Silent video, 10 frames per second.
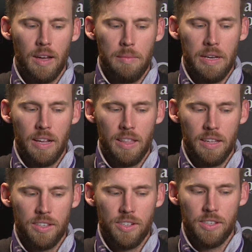I mean, I
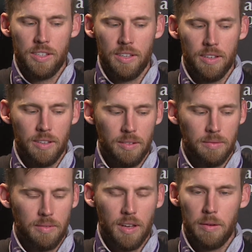think it's just a
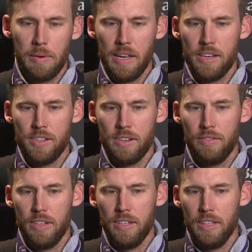culmination of
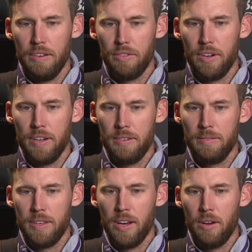the delivery,
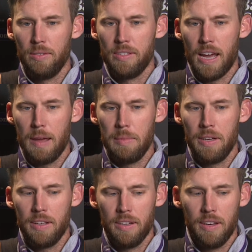you know,
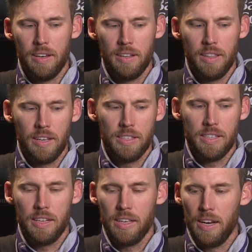timing and things
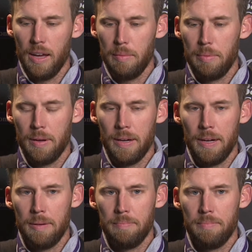syncing up.
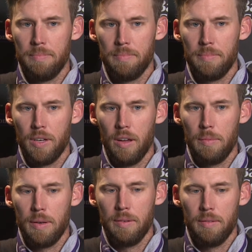You know, I've
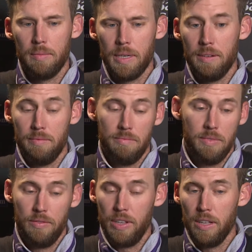been
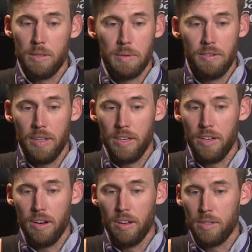Velo's been really
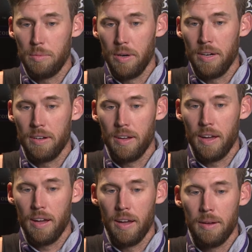good all spring.
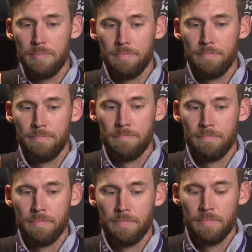
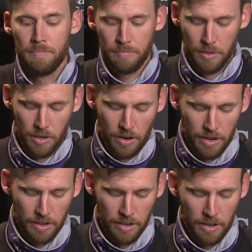You know,
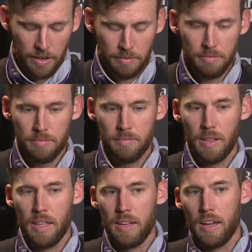I
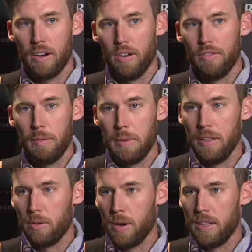think, I don't know if I've
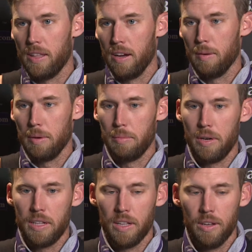been quite there, but
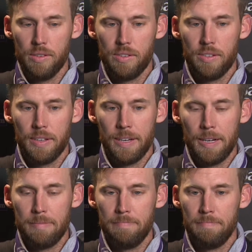pretty close.
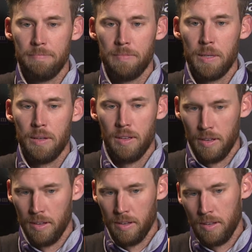
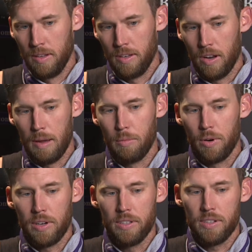You know, I'm
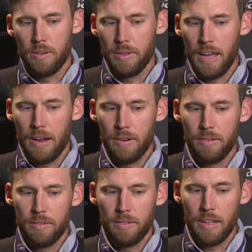more concerned with
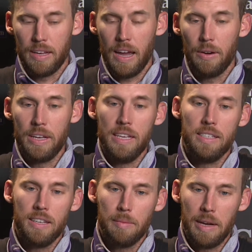how
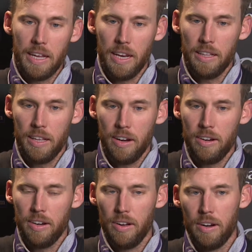easy am I getting there.
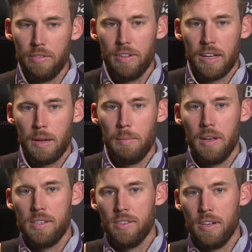You know, I don't feel like I'm
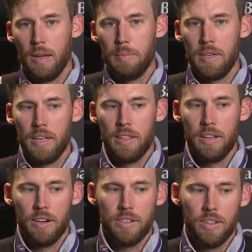muscling up to get
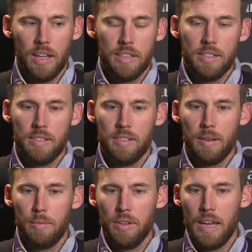there. So that's,
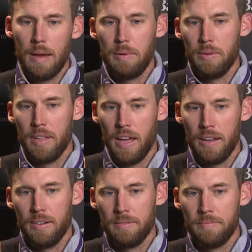I'm really happy with that.